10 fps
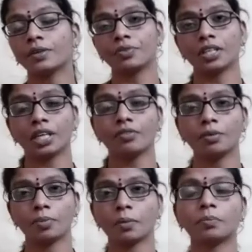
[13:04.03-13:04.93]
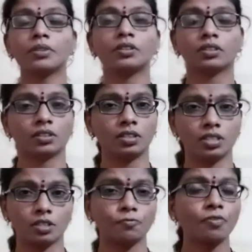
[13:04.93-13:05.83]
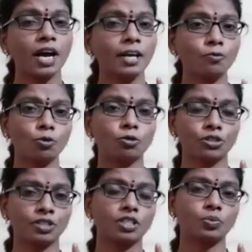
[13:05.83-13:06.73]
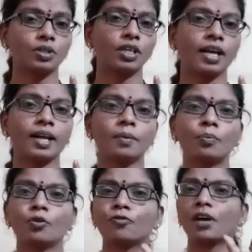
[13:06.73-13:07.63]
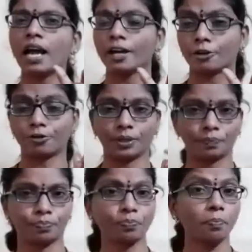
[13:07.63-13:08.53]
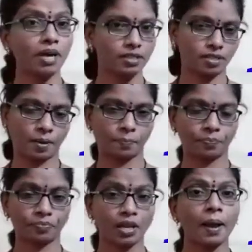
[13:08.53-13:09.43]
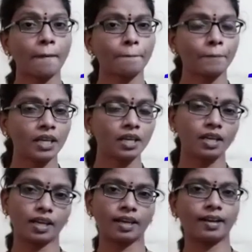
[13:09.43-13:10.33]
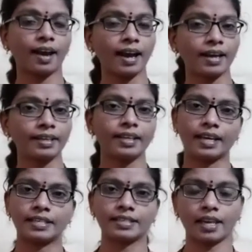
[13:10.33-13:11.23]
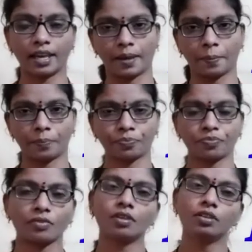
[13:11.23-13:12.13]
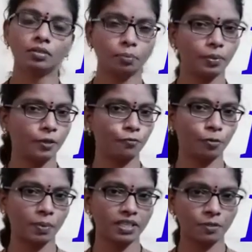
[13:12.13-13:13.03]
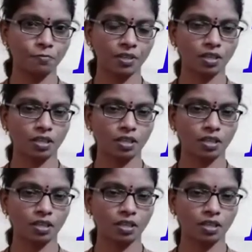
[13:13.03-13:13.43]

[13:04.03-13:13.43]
we can remember these 5 oceans with the help of acronym PAISA. P-A-I-S-A. P for Pacific,